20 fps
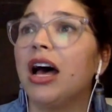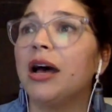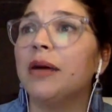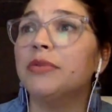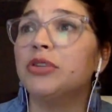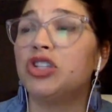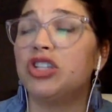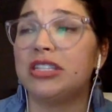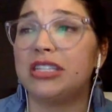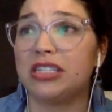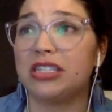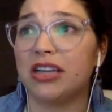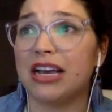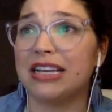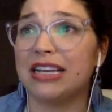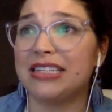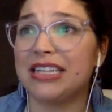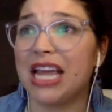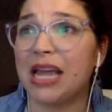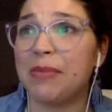She still
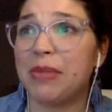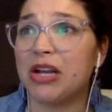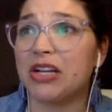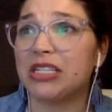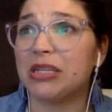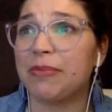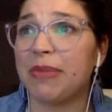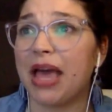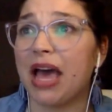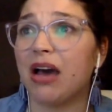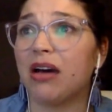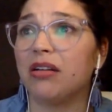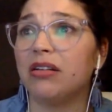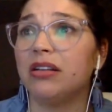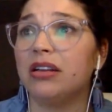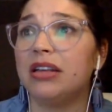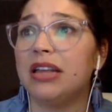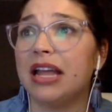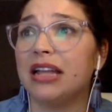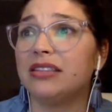has nightmares about
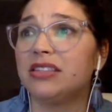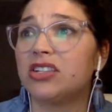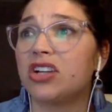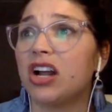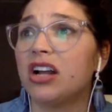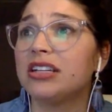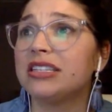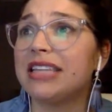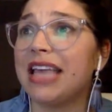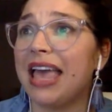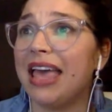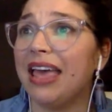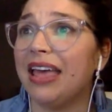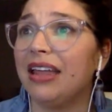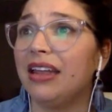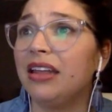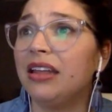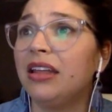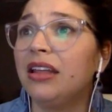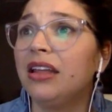Ned Stark's head